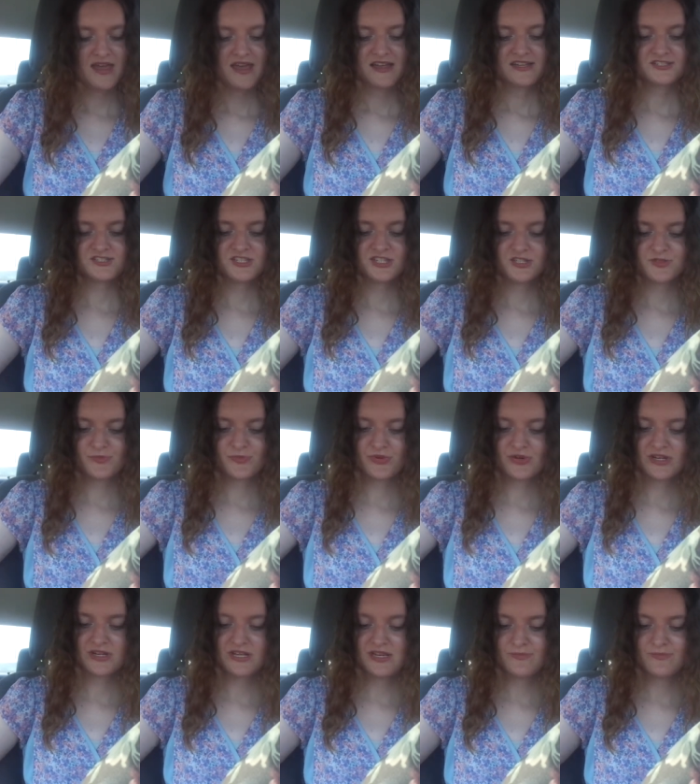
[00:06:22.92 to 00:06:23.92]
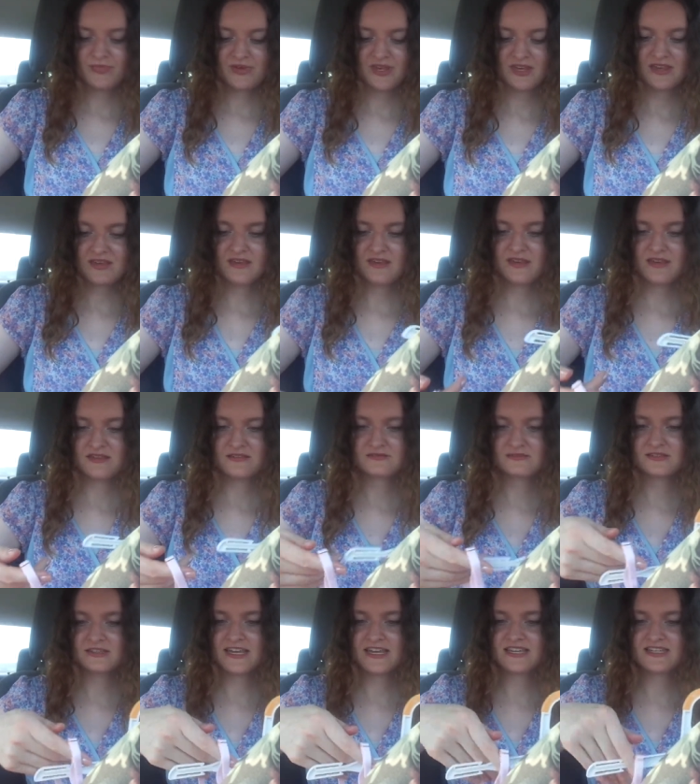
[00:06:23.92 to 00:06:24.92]
It's this pretty pink
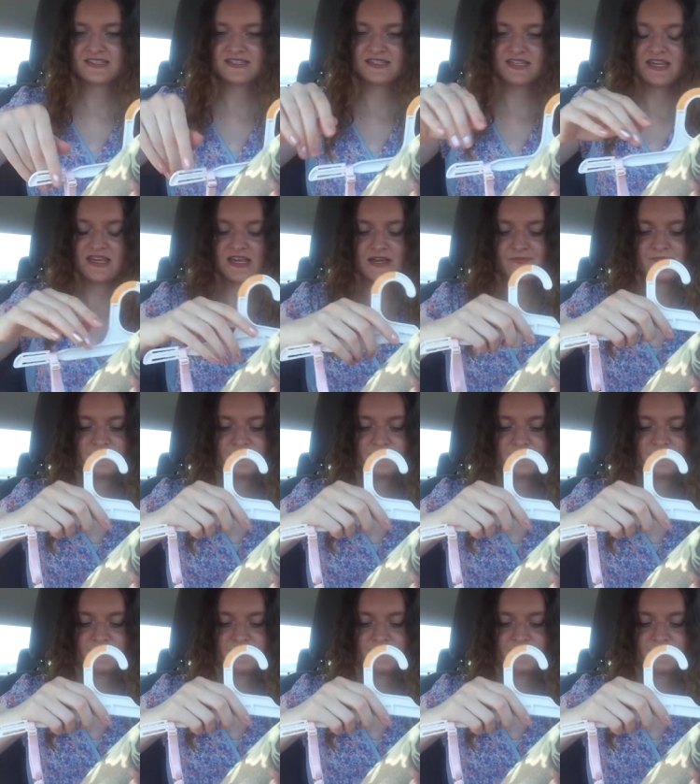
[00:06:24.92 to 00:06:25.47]
lacy